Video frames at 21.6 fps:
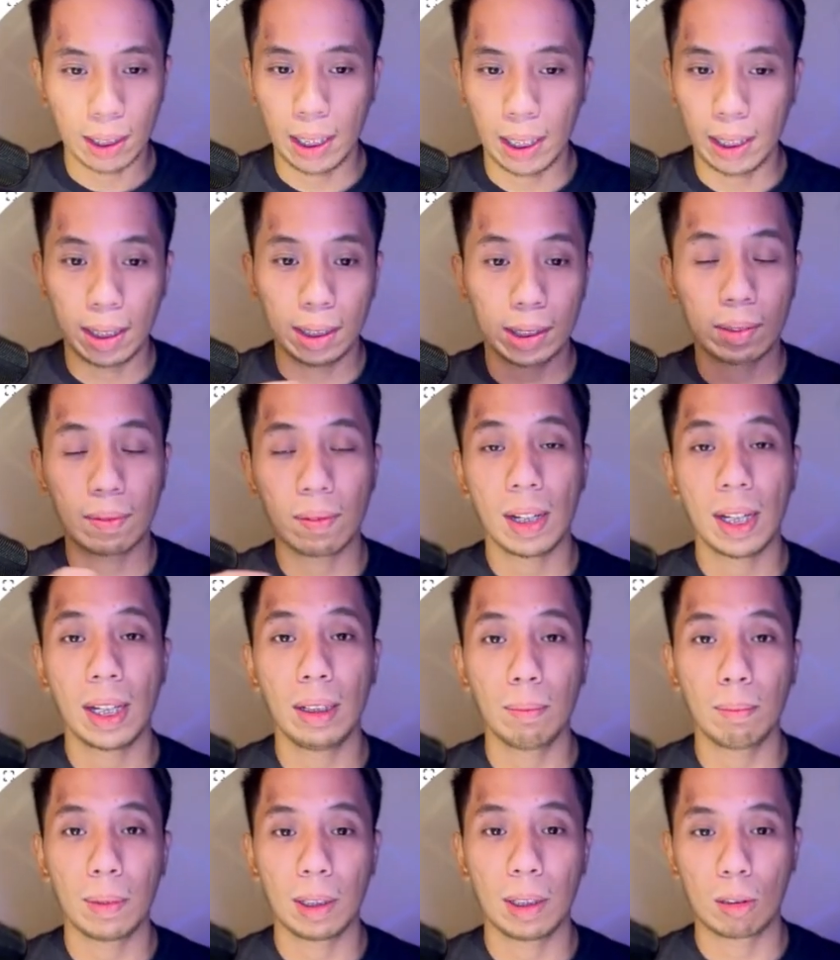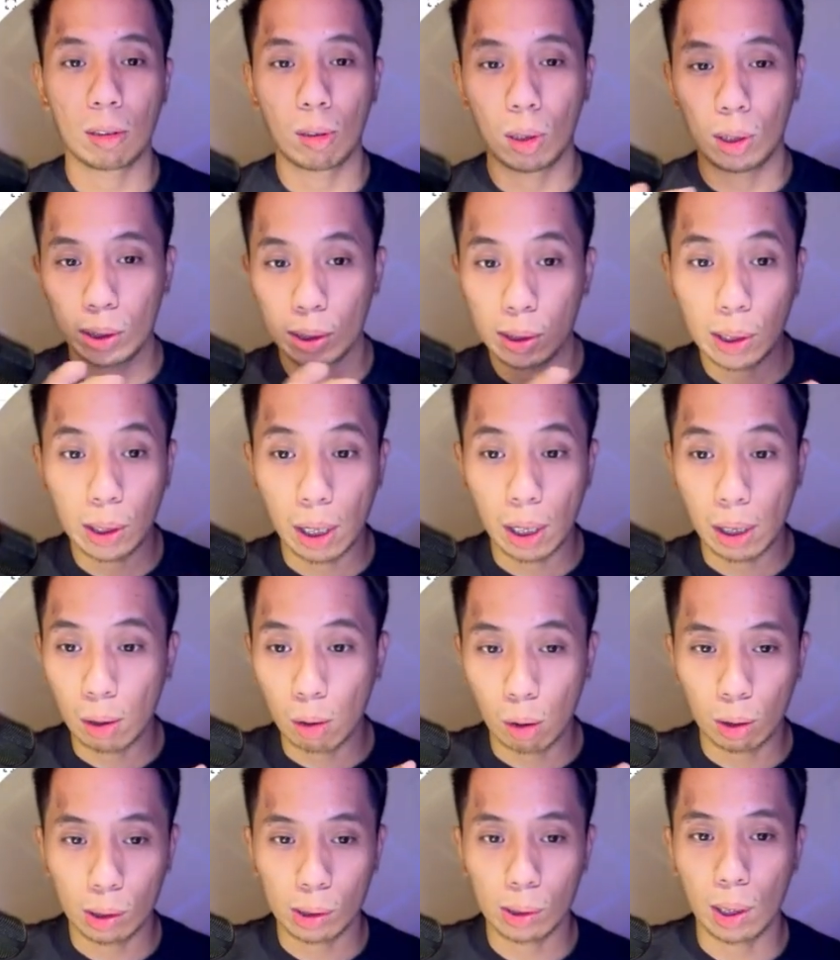and that's fine because there are
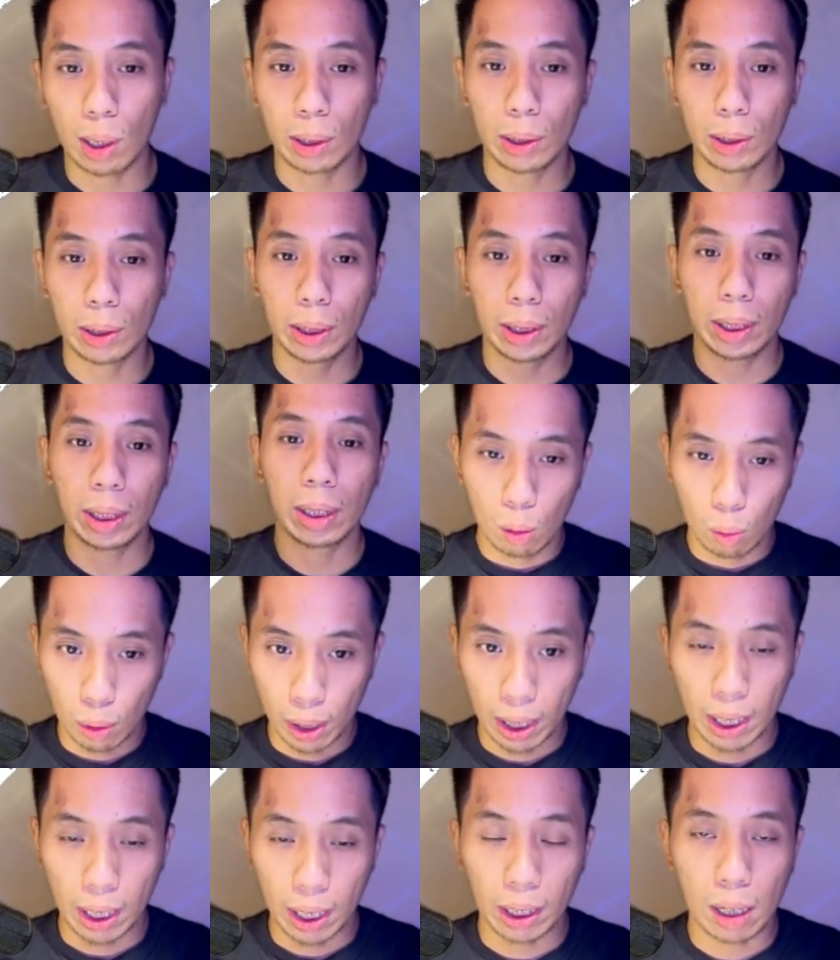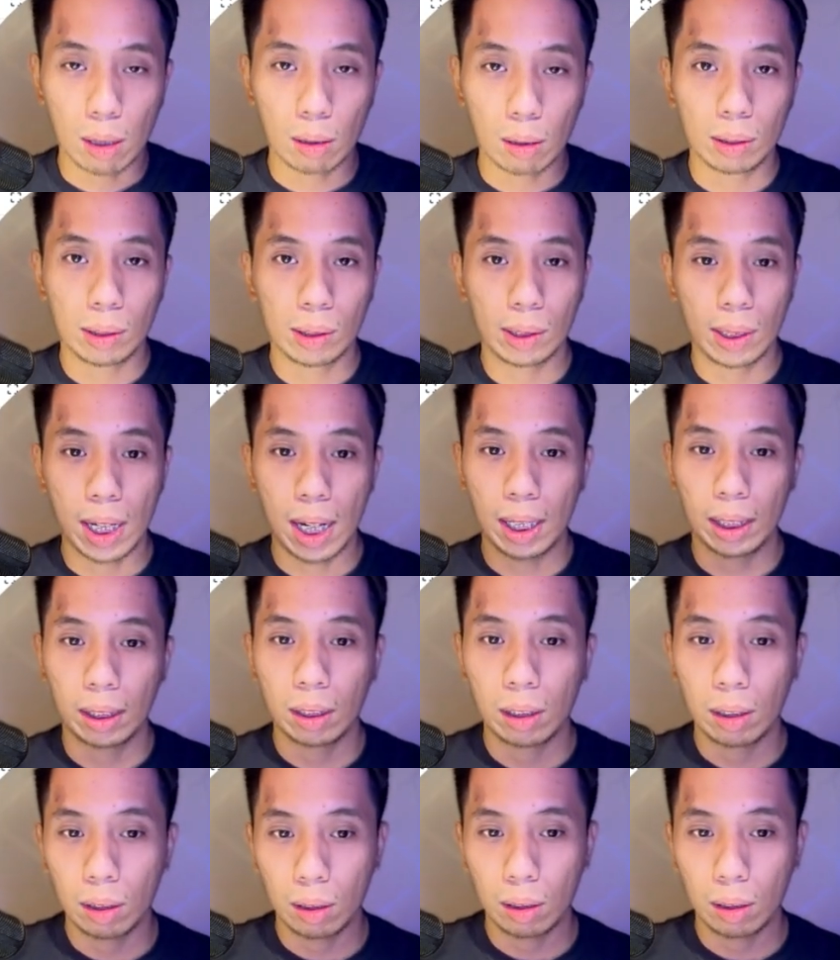also other workarounds that